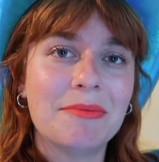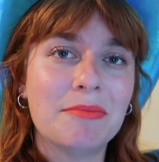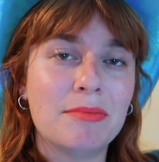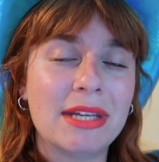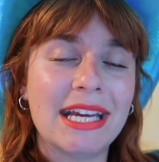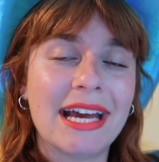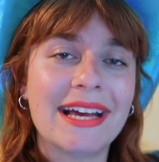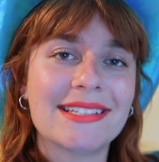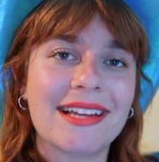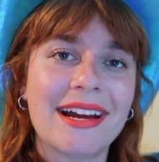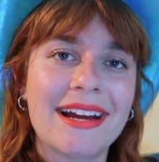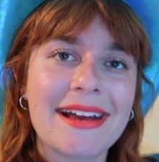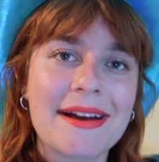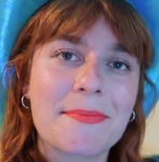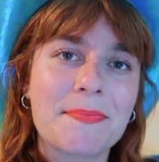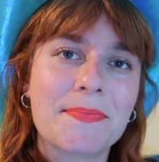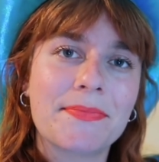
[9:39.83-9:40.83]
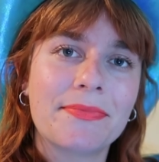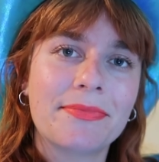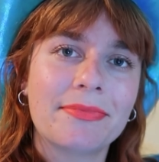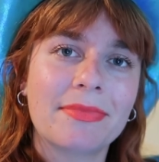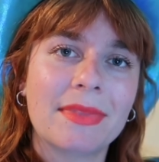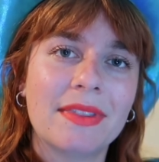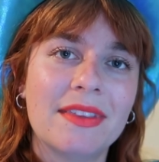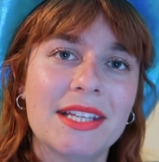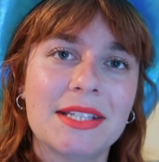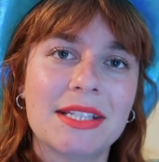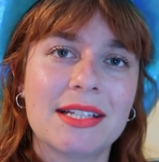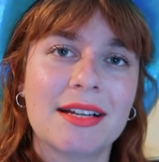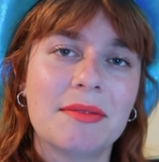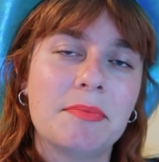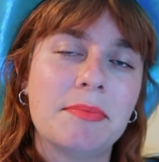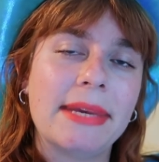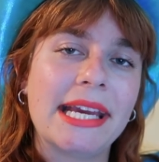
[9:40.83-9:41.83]
Me as I am. This
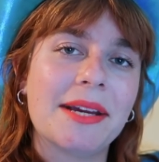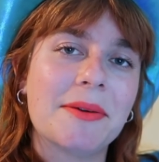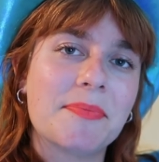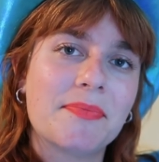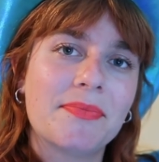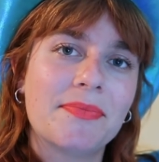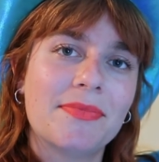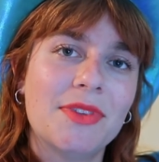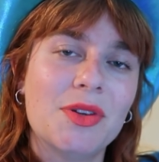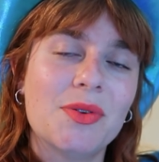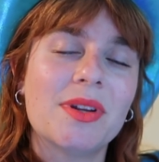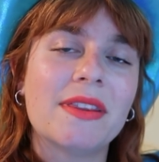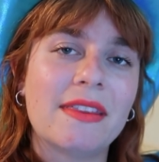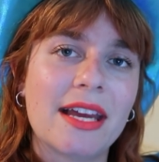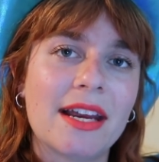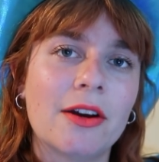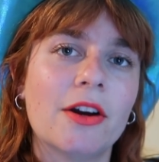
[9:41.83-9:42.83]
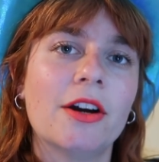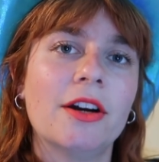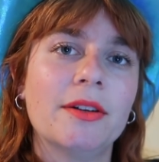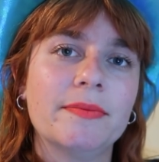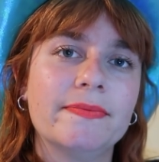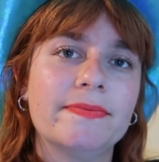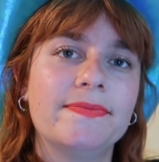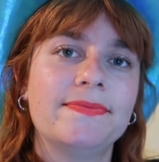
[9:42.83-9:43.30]
me. You can thank her.